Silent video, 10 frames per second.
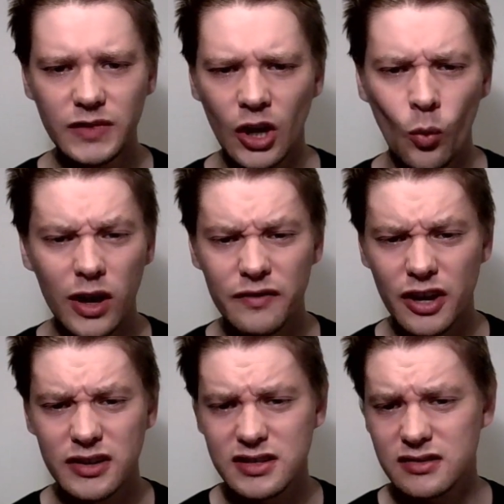one of
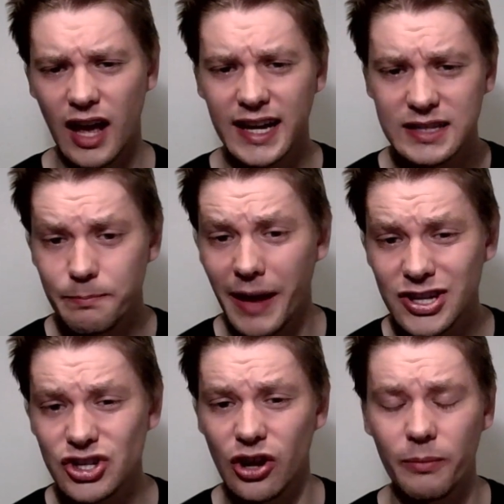those, I guess,
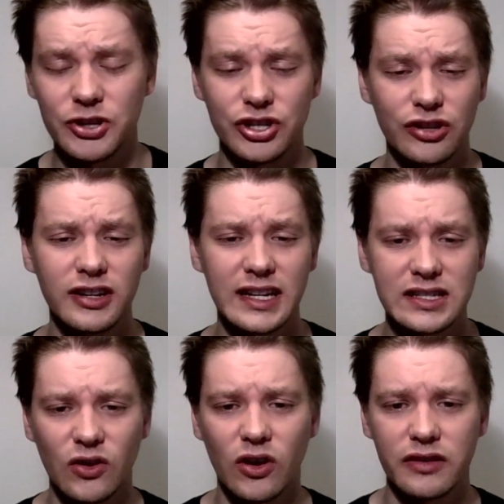budget
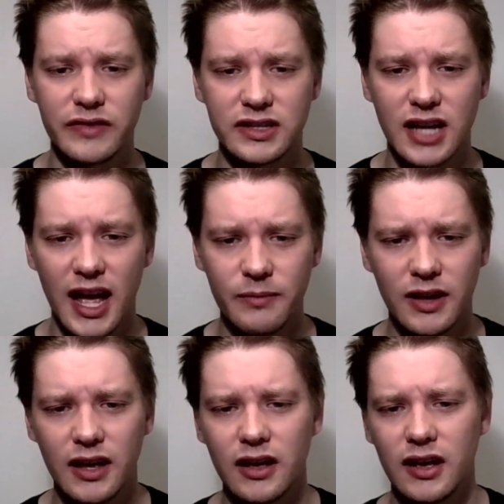opportunities a lot of the time,
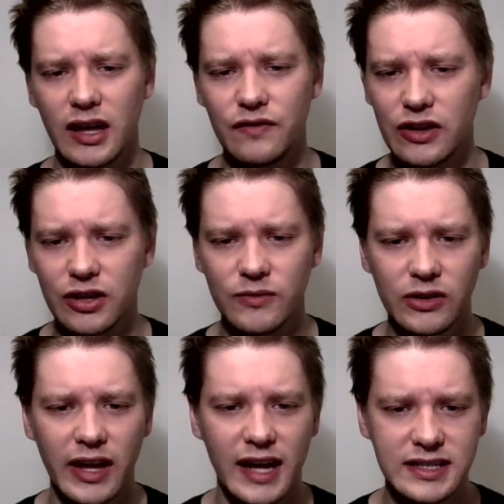if you can
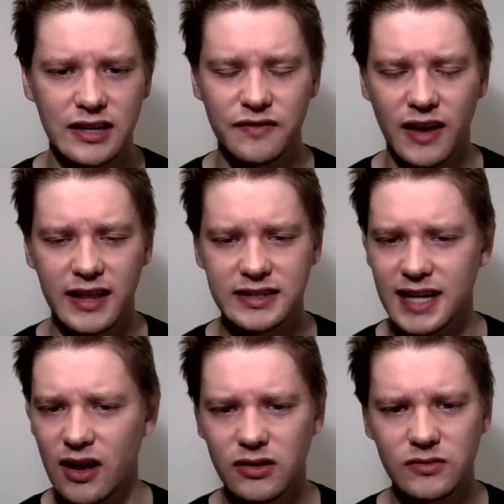really identify the
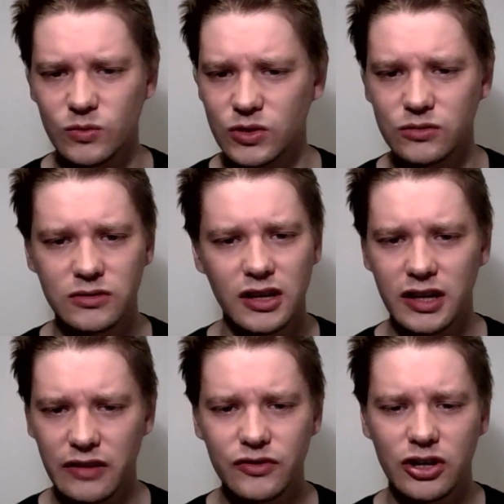talent, well,
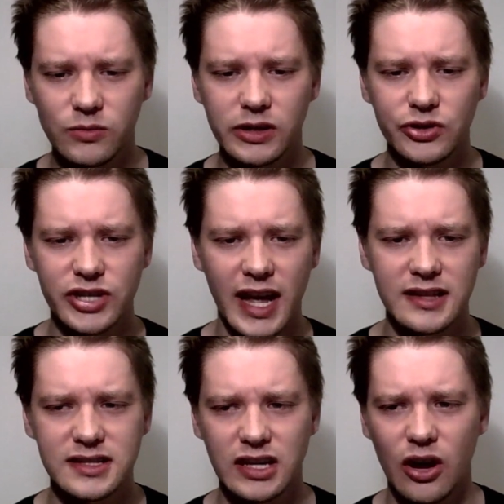you've got a real
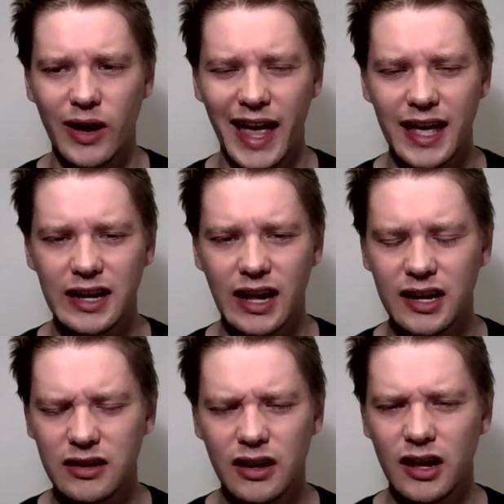chance to go ahead.
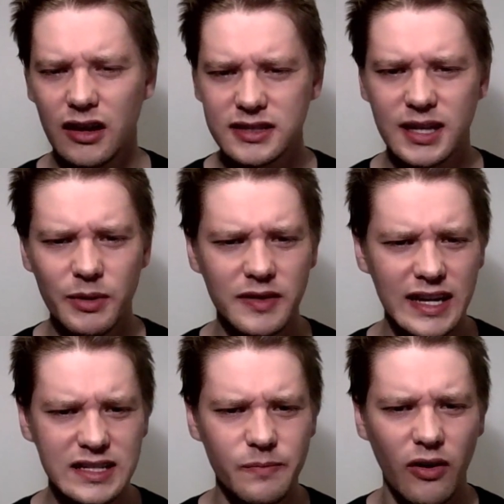And some of
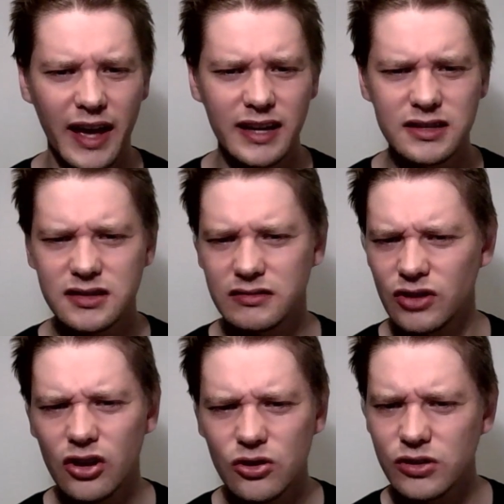these players,
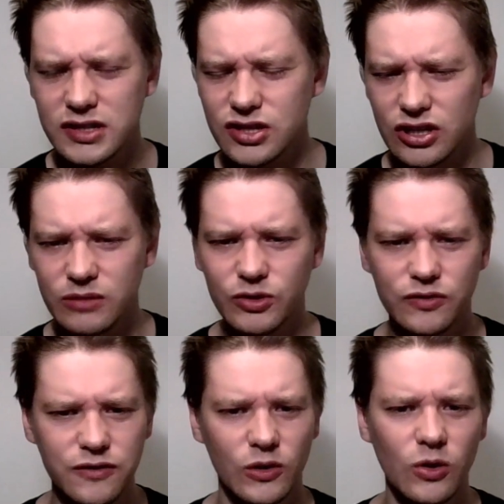not all are suitable
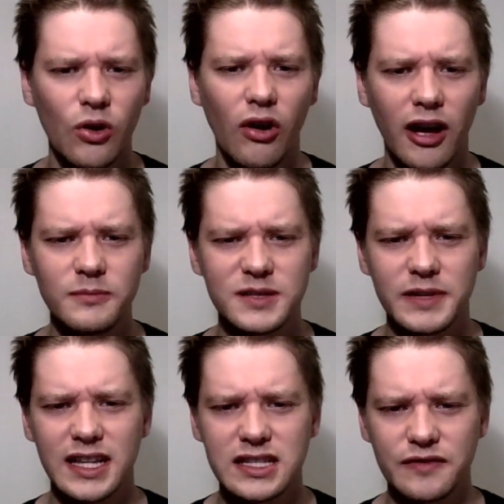for all clubs,
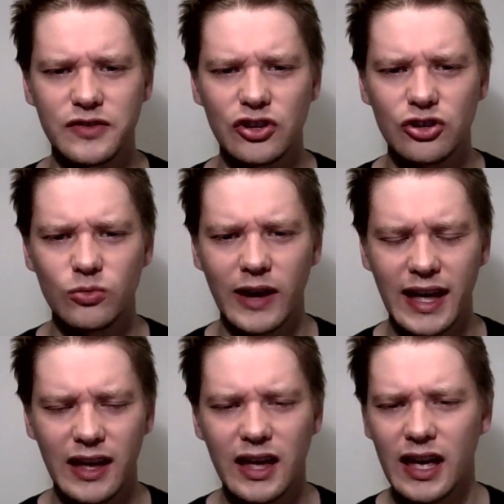but there's a few
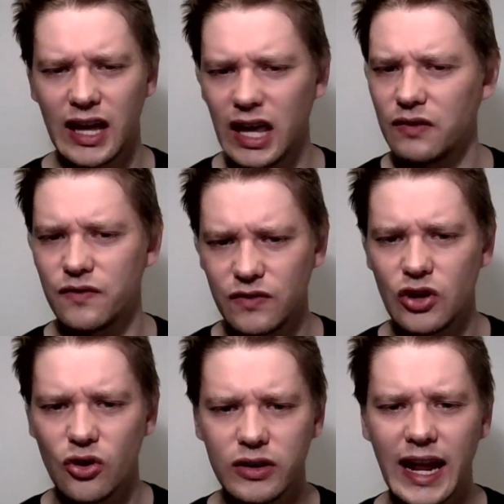where if
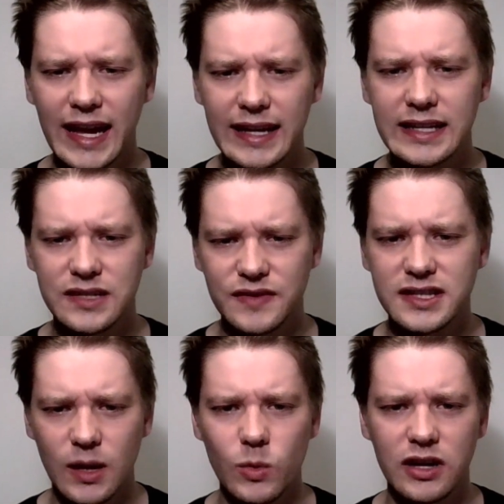your need is for
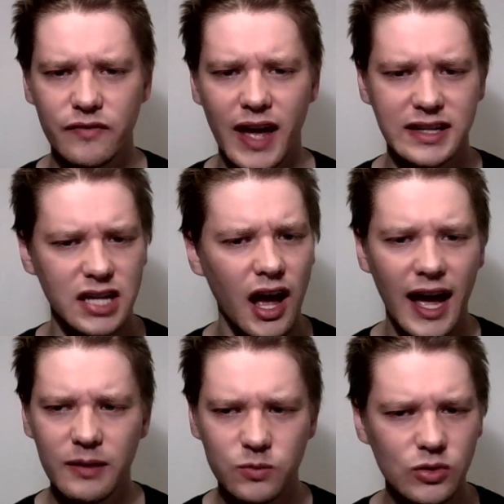someone of that
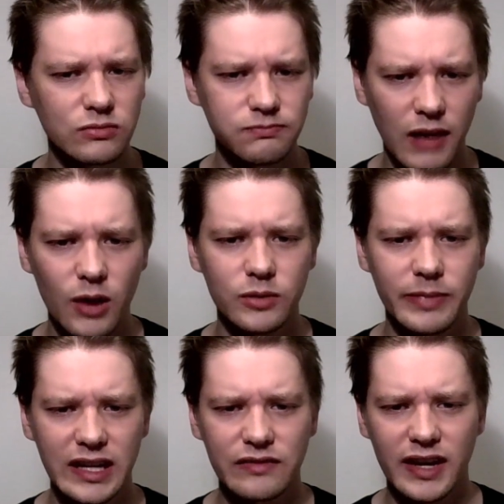type, well, I would
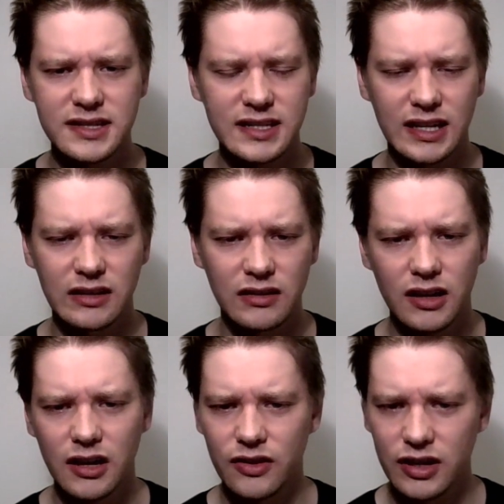be investing. And
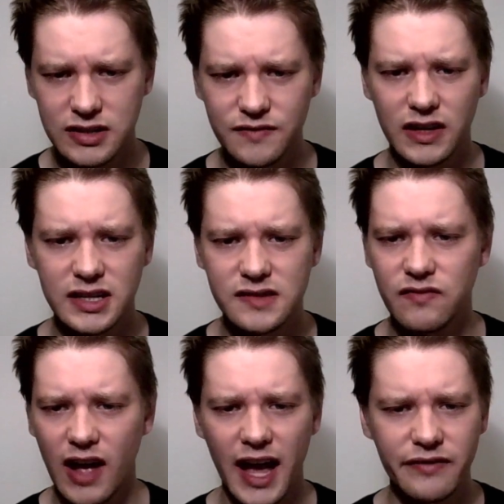those first
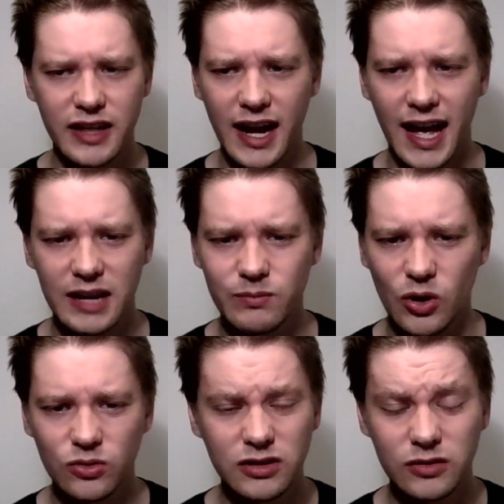five that I had
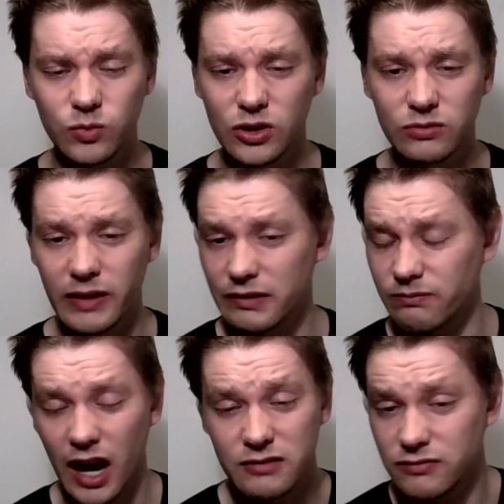bolded, well, if
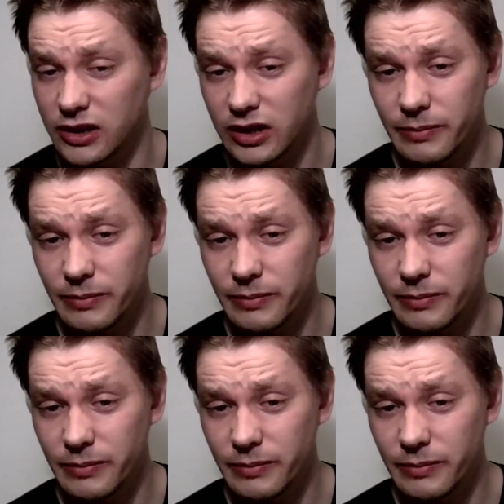I'd really